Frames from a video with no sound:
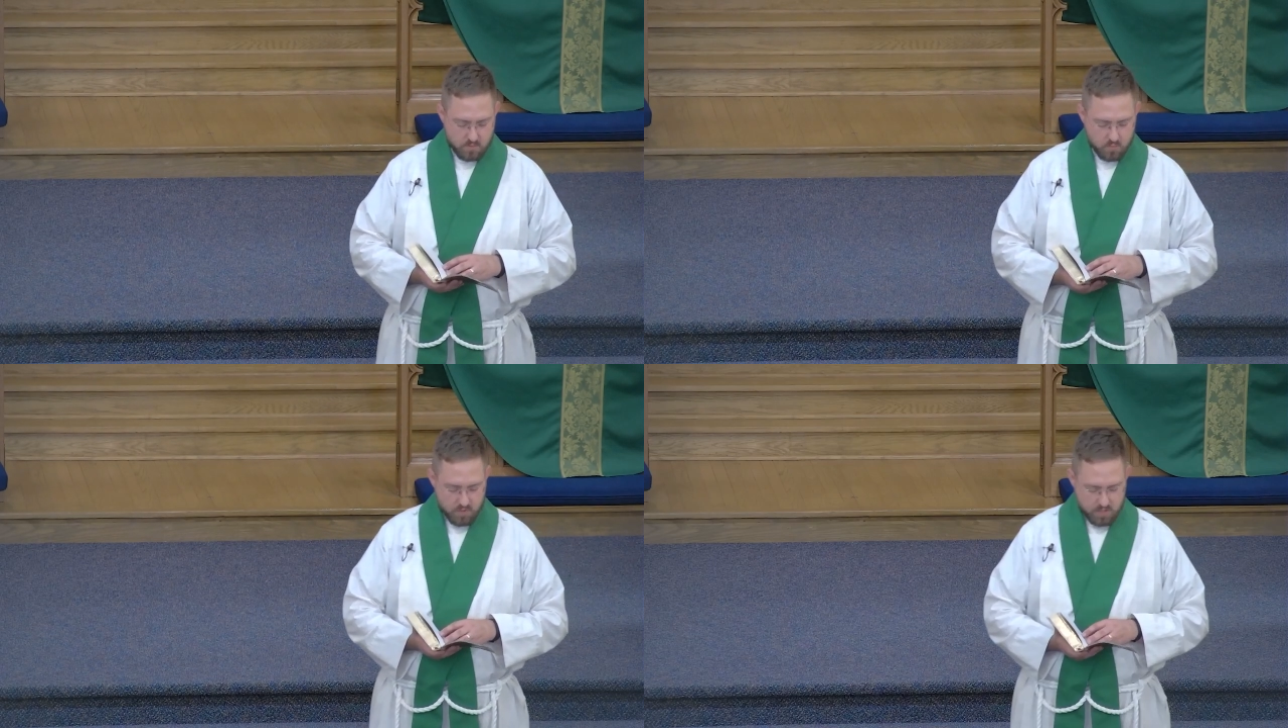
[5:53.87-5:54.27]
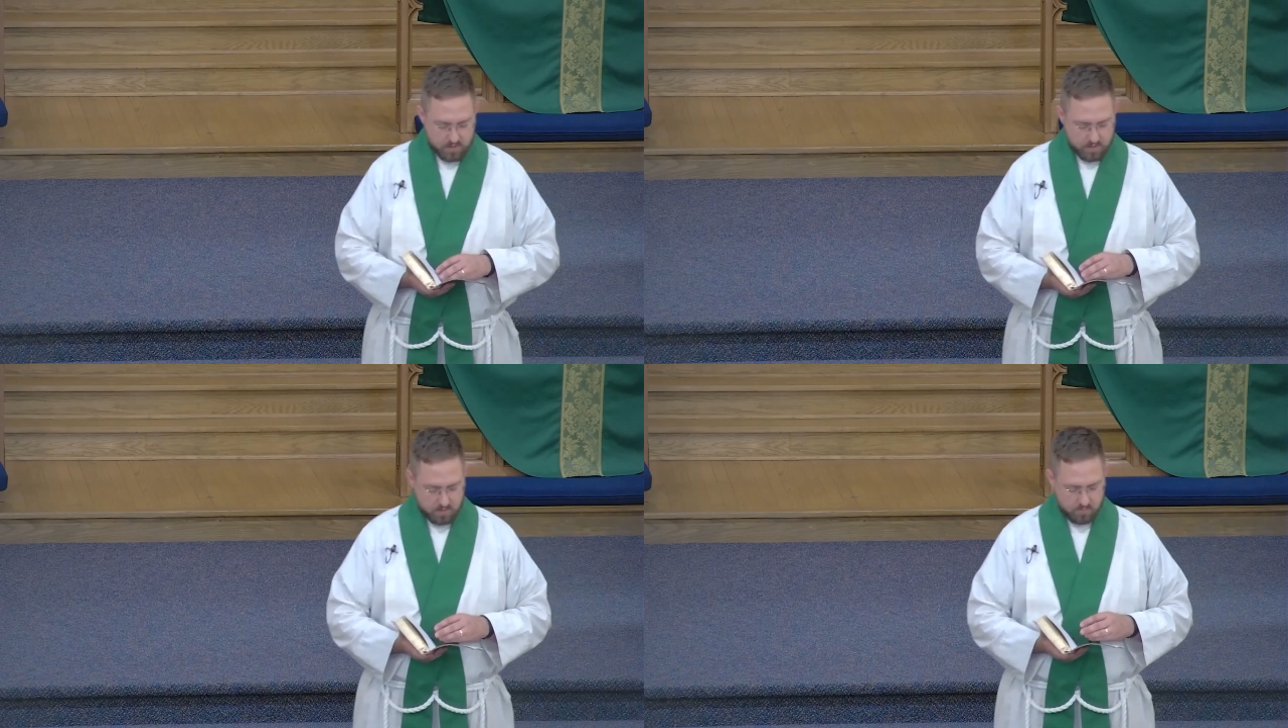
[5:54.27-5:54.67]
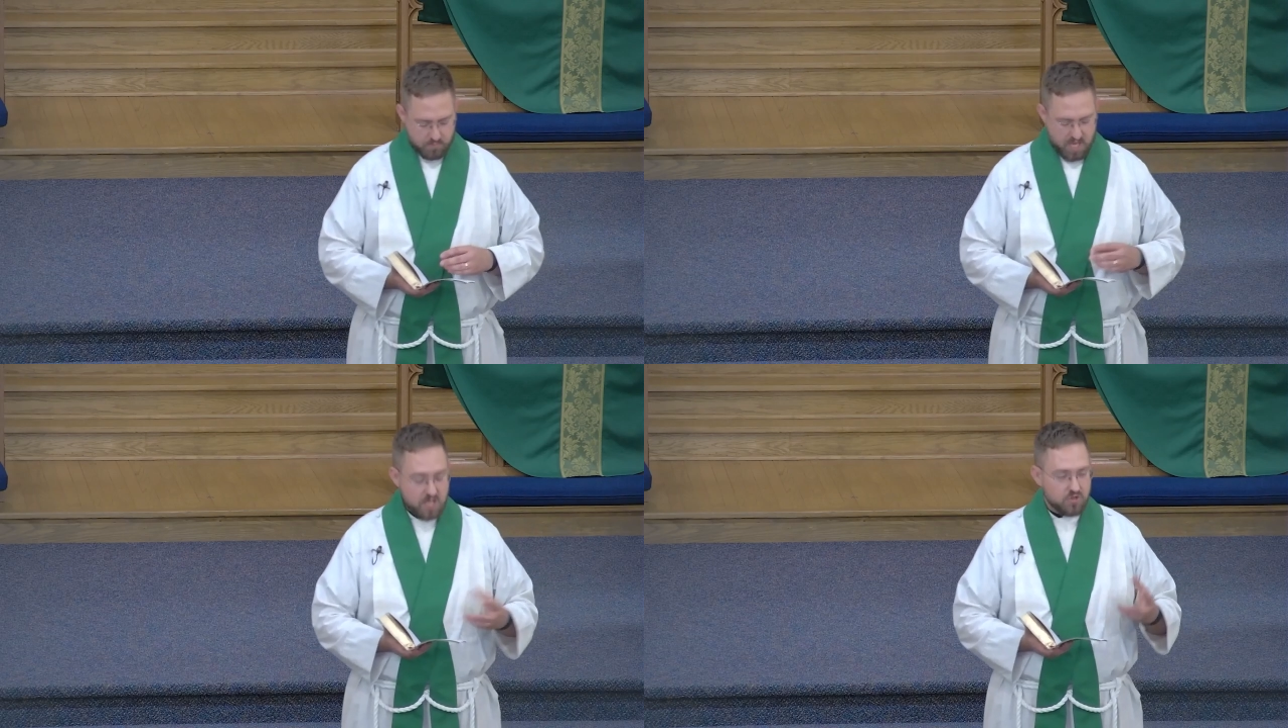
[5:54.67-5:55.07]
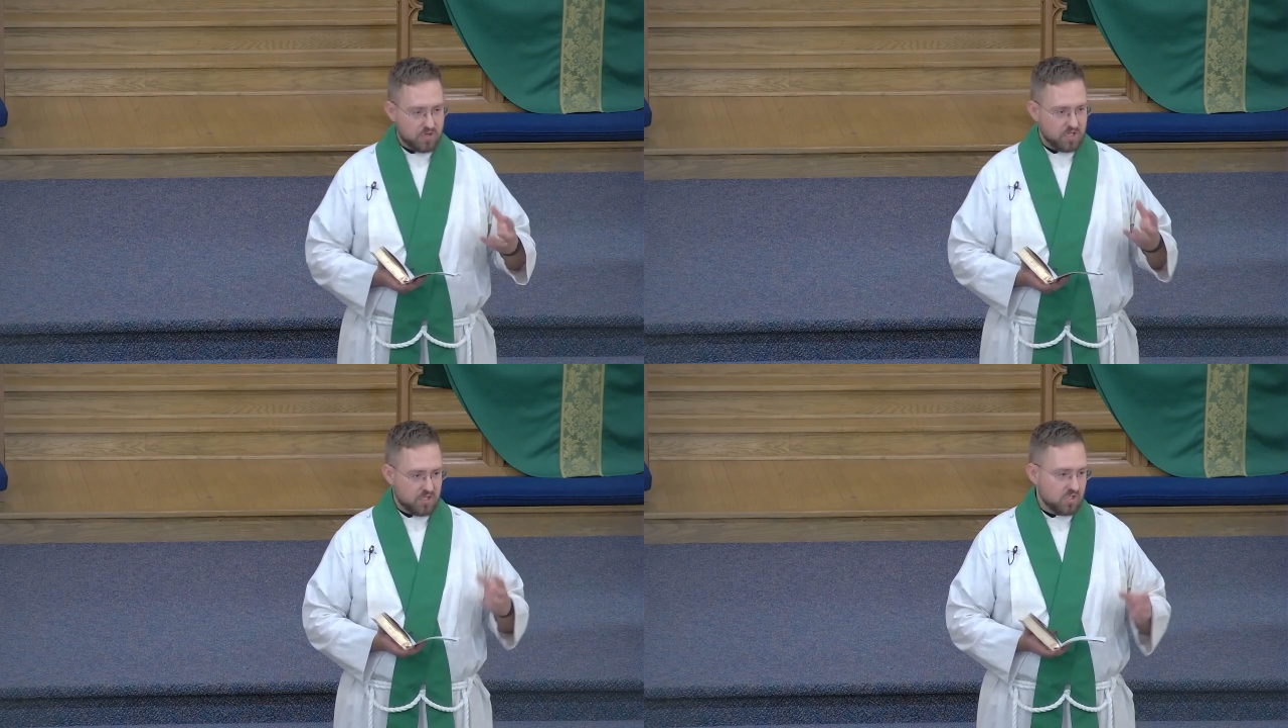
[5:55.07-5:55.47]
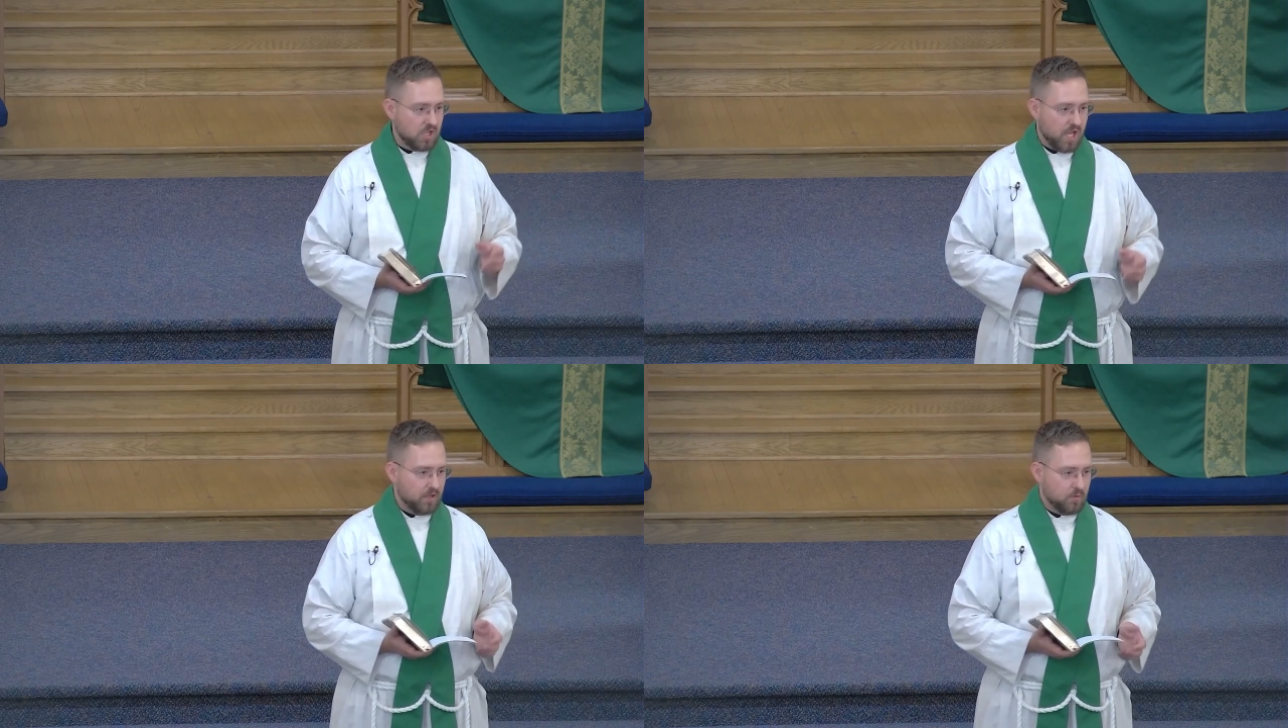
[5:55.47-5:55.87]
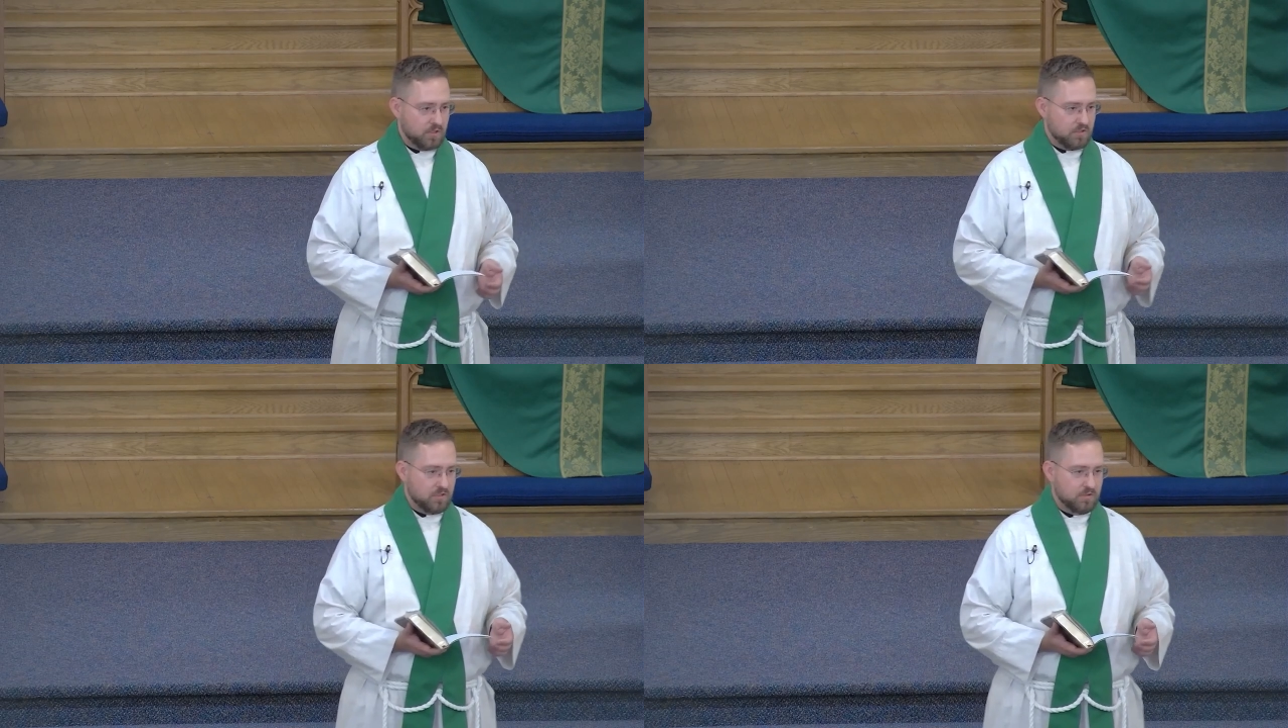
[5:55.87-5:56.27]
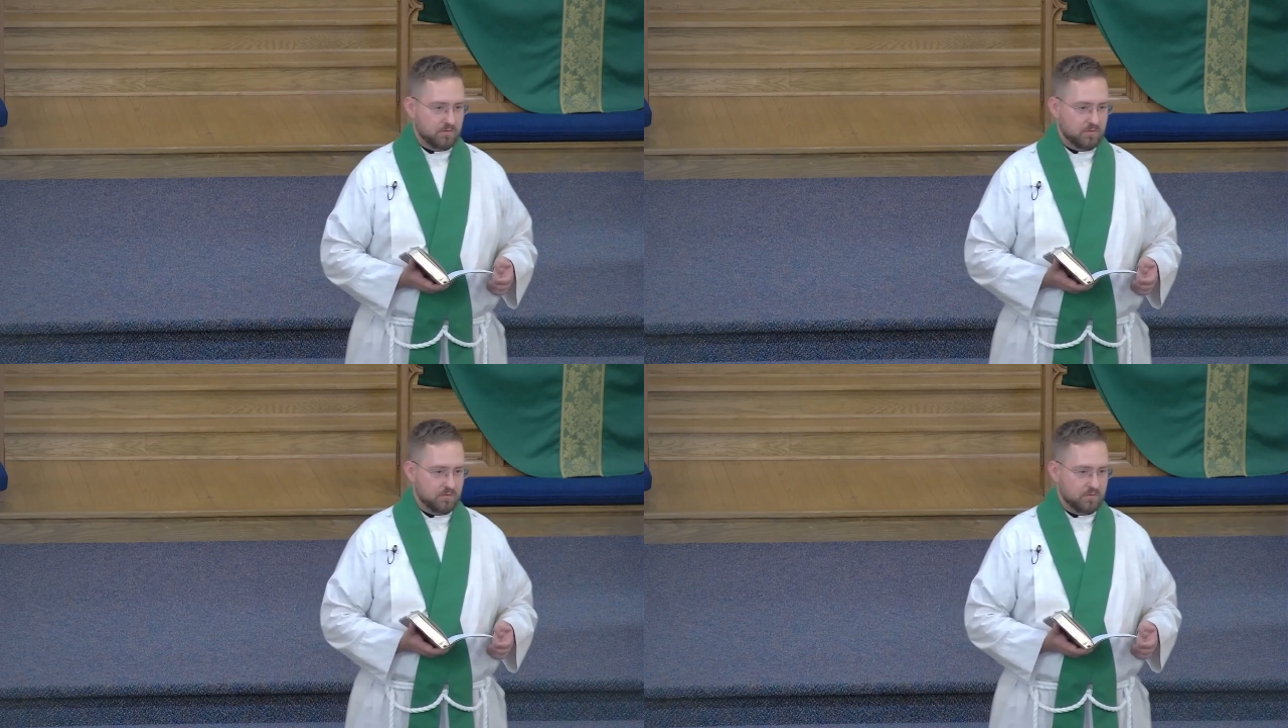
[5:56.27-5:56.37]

with patronage language.